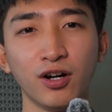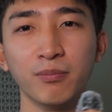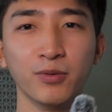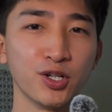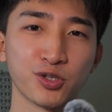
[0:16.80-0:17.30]

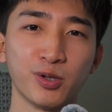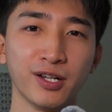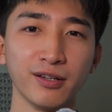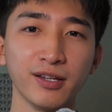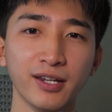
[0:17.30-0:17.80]
top-notch
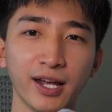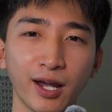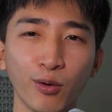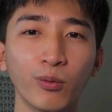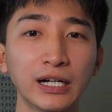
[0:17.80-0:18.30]
quality that
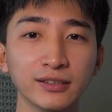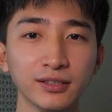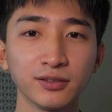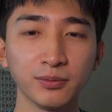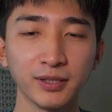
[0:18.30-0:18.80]
I
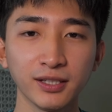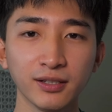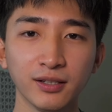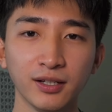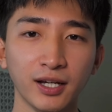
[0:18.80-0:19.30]
want it to be.
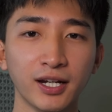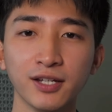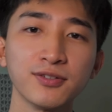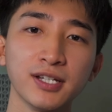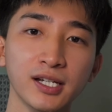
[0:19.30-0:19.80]
And I
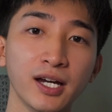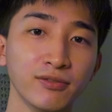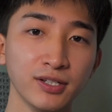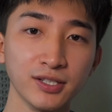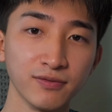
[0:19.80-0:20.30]
use AI
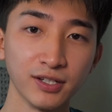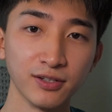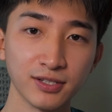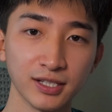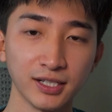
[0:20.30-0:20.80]
for these
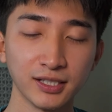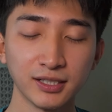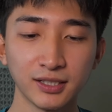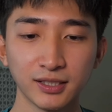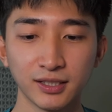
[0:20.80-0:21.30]
videos lah.
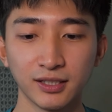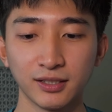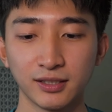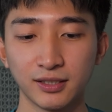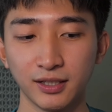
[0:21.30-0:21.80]

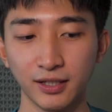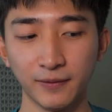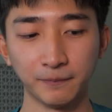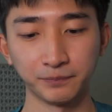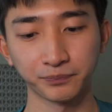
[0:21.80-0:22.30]

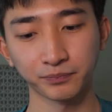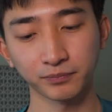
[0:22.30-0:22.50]
And